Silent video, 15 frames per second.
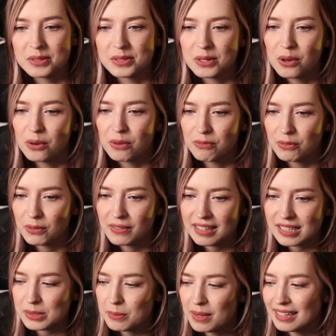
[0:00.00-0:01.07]
So for
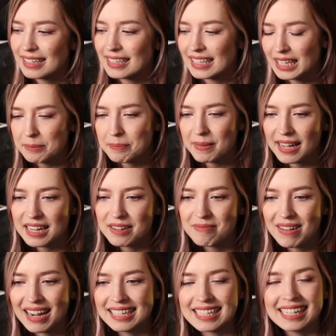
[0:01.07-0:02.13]
this one, keep that in
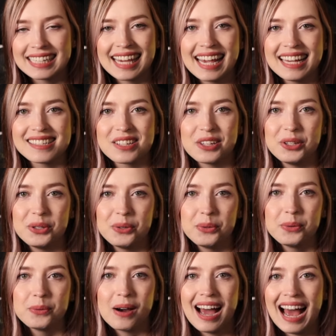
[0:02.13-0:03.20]
mind in case
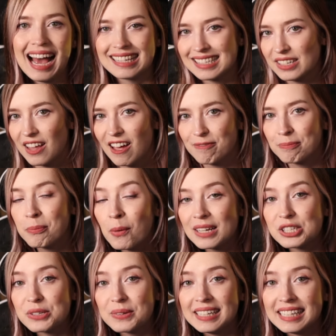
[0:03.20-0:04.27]
you still have
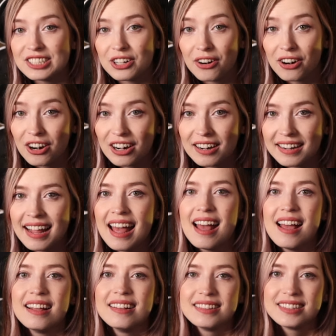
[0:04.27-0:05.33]
points you need to earn.
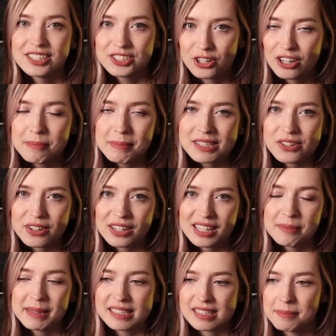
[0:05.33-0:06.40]
The tournaments are going
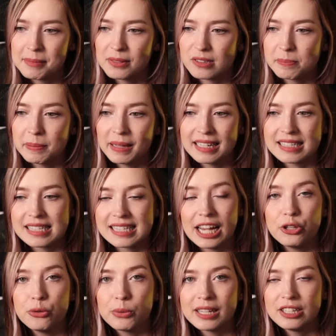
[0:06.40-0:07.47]
to be some of those places
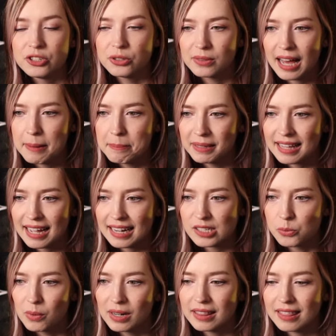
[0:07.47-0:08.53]
that you can do that, but that
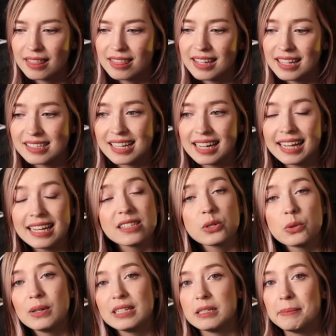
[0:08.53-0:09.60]
is one of the things that is
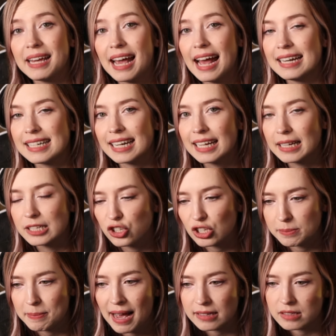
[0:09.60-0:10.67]
going to be ending
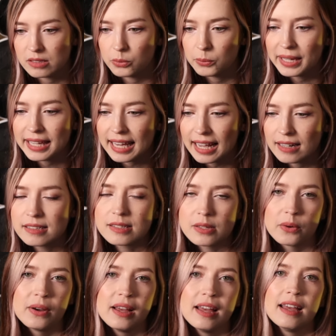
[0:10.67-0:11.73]
just past the weekend.
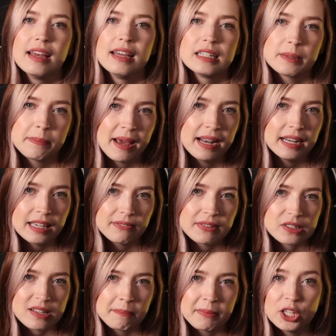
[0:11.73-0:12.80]
So depending if
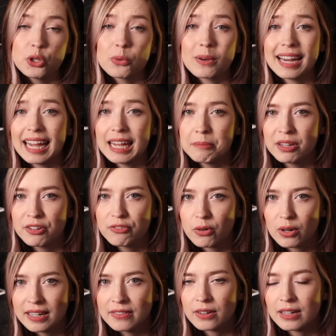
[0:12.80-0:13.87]
there's something you were aiming
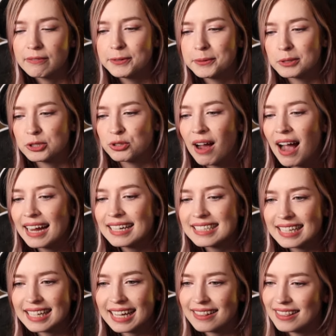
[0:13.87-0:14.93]
for in there, if you were trying
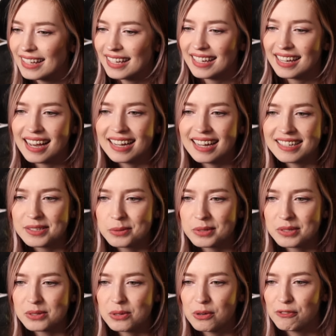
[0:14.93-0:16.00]
to get the Soul
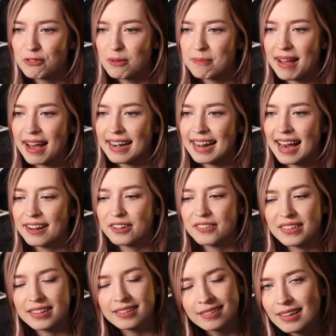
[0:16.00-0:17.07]
Stone for Mad Hatter,
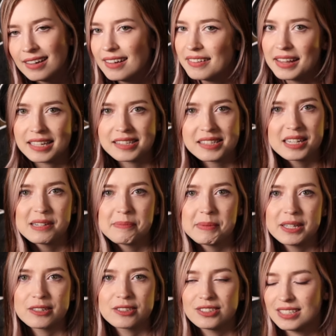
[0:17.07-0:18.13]
then that's going to be
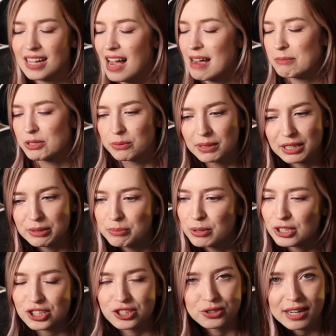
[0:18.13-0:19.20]
your time to really
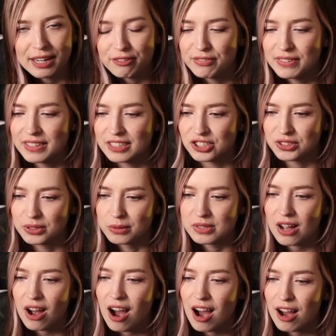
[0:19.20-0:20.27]
push and try to finish
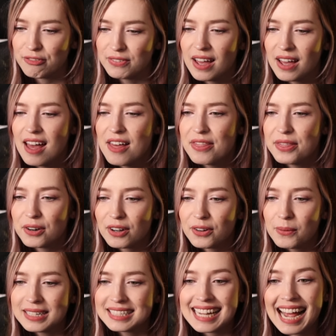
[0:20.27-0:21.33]
those off. They're
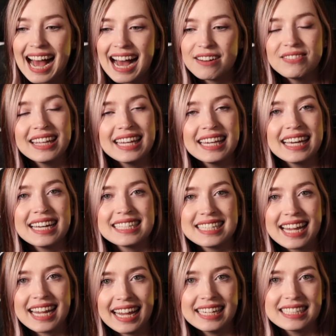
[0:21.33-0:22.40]
going to have the
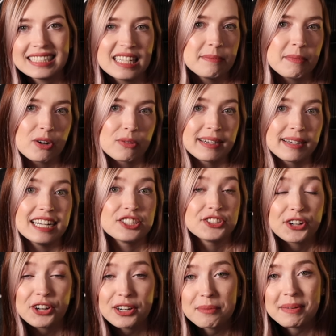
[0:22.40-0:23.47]
Tag Team Arena
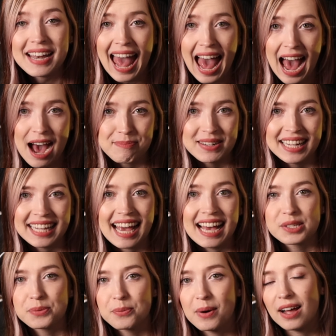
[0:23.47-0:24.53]
tournament happening
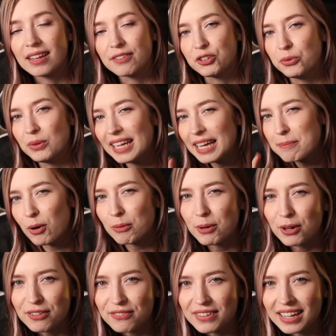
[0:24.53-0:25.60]
as well. If you need more
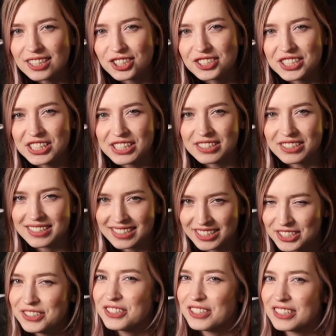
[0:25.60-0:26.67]
motivation to
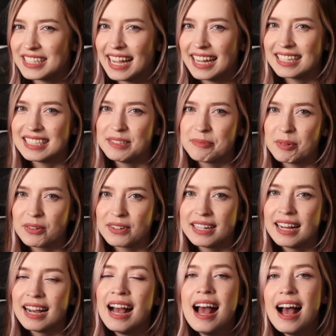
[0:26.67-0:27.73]
do your Tag Team
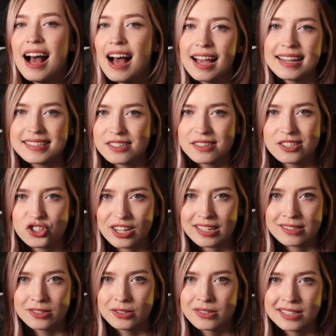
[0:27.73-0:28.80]
Arena, I still
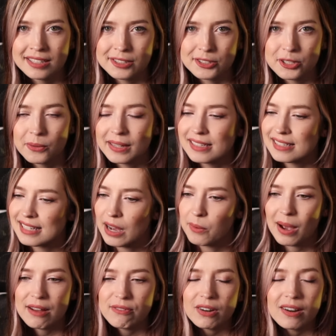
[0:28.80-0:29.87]
suggest using your tokens.
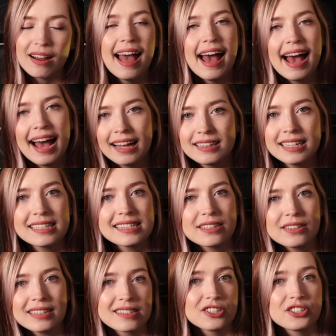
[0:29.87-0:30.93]
However, at least there
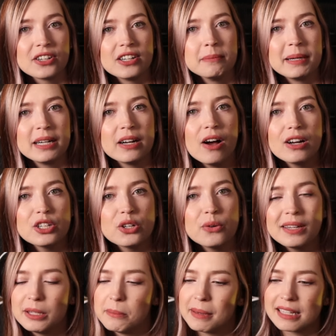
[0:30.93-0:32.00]
is a tournament
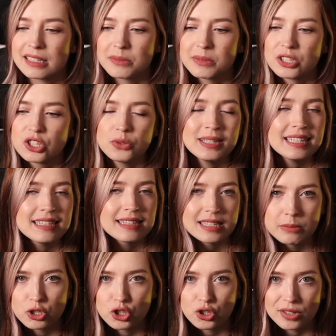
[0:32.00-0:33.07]
ongoing. You may as well do it.
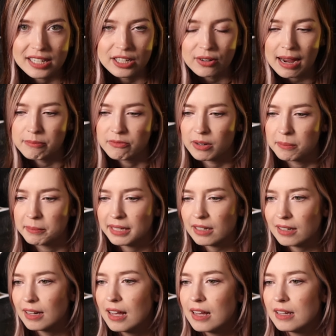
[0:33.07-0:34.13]
See what you can grab from
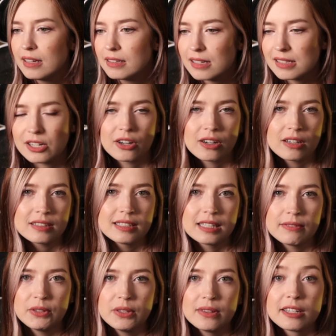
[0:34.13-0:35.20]
here. Doesn't hurt to
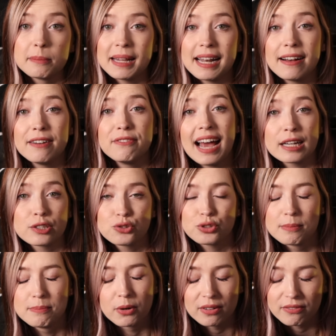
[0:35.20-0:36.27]
give you a little bit of
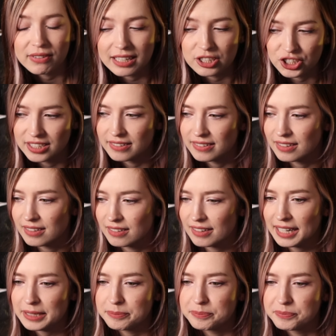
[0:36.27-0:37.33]
extra motivation in there,
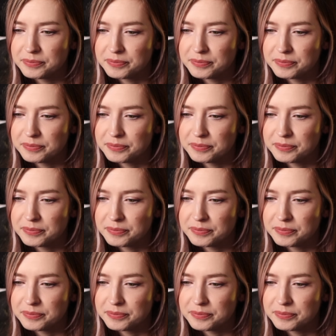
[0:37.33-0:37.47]
right?